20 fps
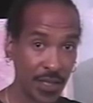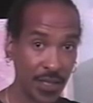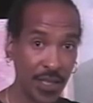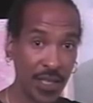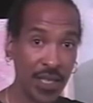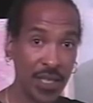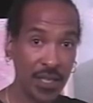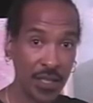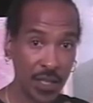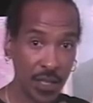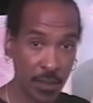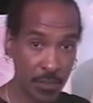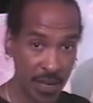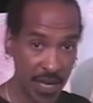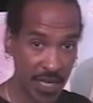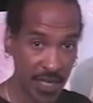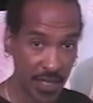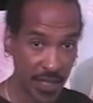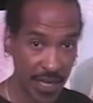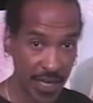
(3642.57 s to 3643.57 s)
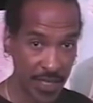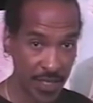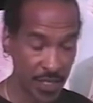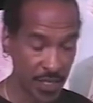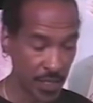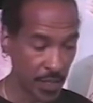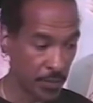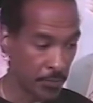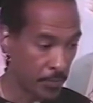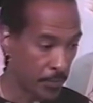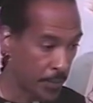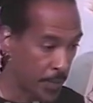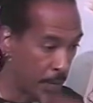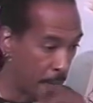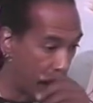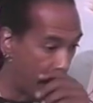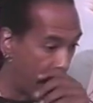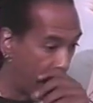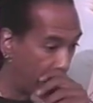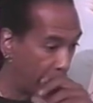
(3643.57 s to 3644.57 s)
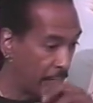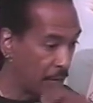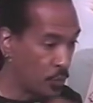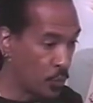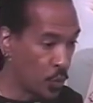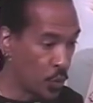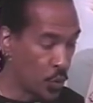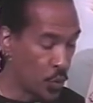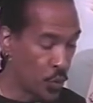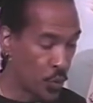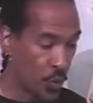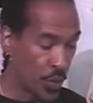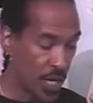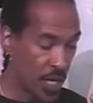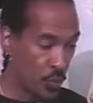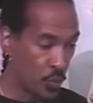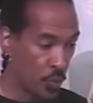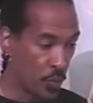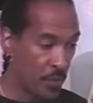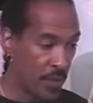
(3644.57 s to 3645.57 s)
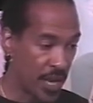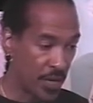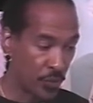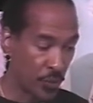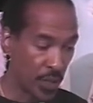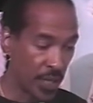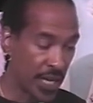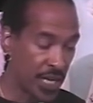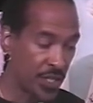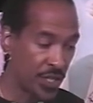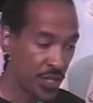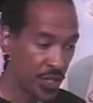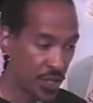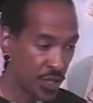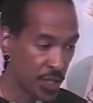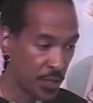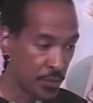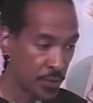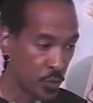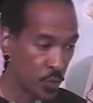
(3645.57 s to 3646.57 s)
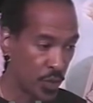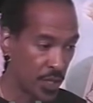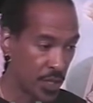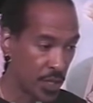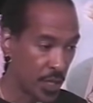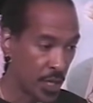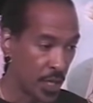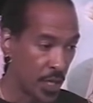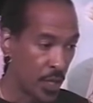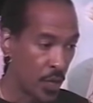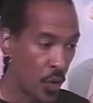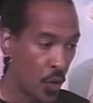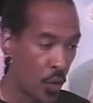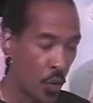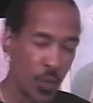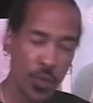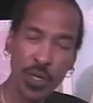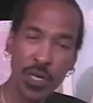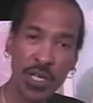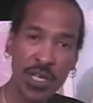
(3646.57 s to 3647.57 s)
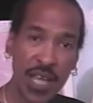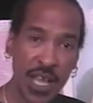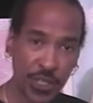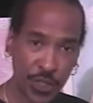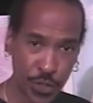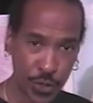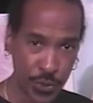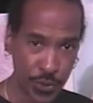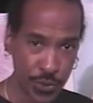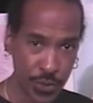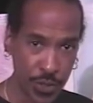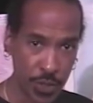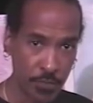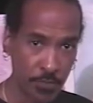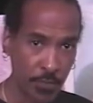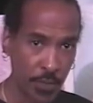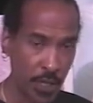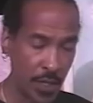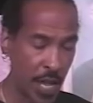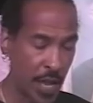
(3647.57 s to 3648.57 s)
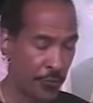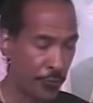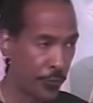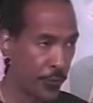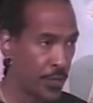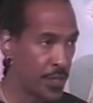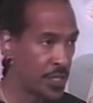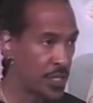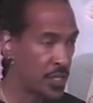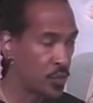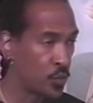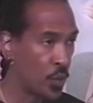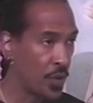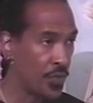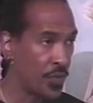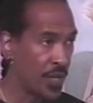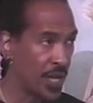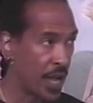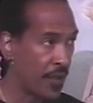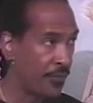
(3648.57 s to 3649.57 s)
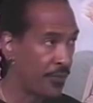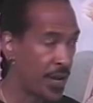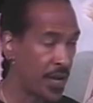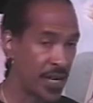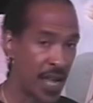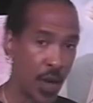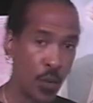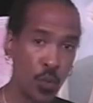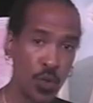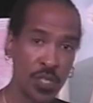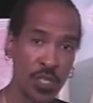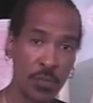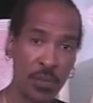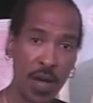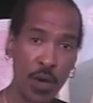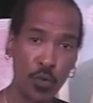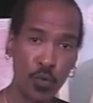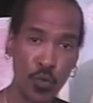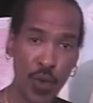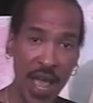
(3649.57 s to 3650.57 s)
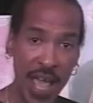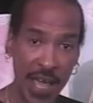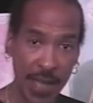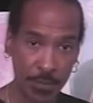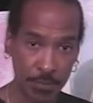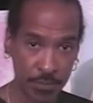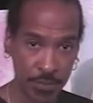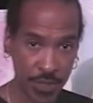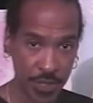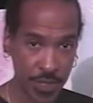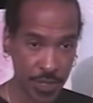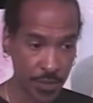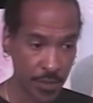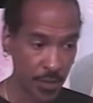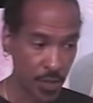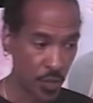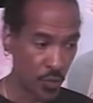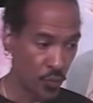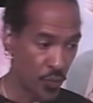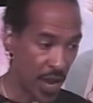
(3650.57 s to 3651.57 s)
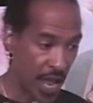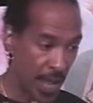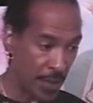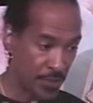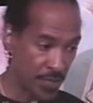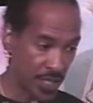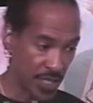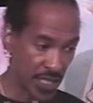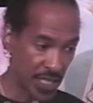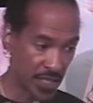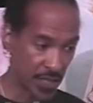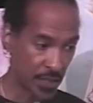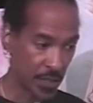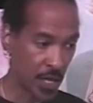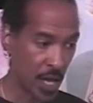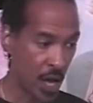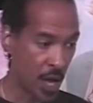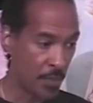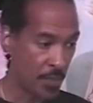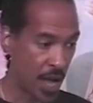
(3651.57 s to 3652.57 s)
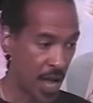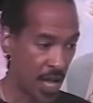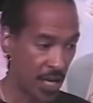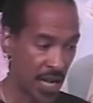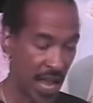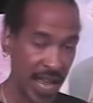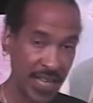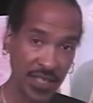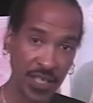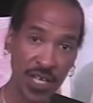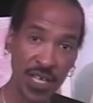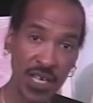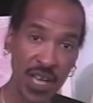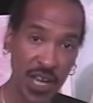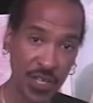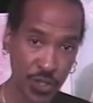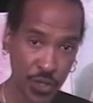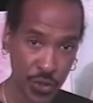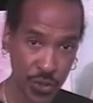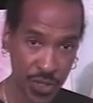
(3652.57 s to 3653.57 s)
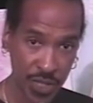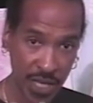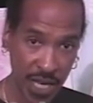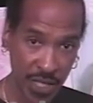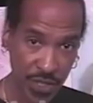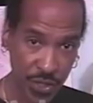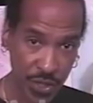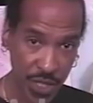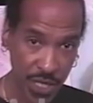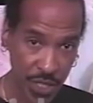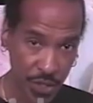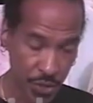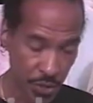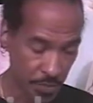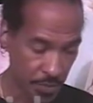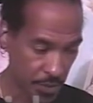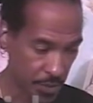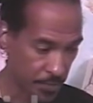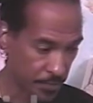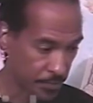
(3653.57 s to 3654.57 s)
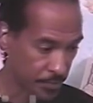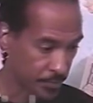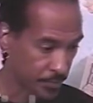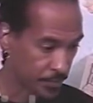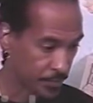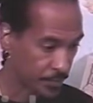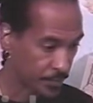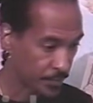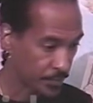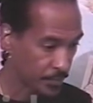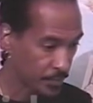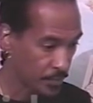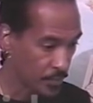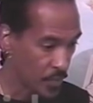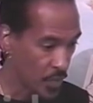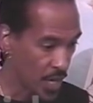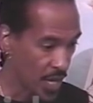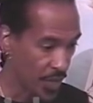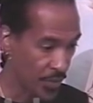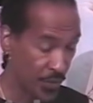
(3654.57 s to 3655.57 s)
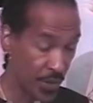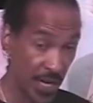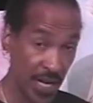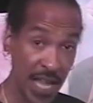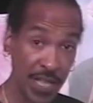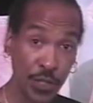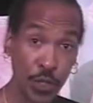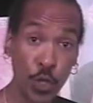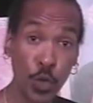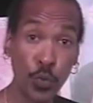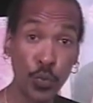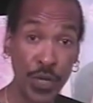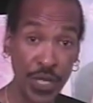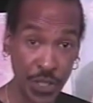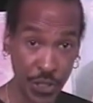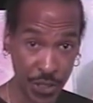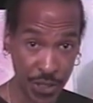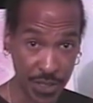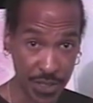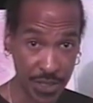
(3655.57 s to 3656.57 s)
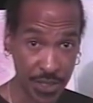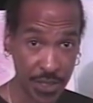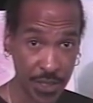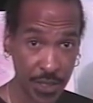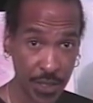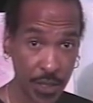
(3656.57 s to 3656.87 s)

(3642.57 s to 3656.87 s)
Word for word: in Kemetic legacy. It will, it will make relationships with netures. Like, for instance, one thing I found out was about Rabs. Rabs in Islam are like the netures in ancient Egypt. They're like the Orishas.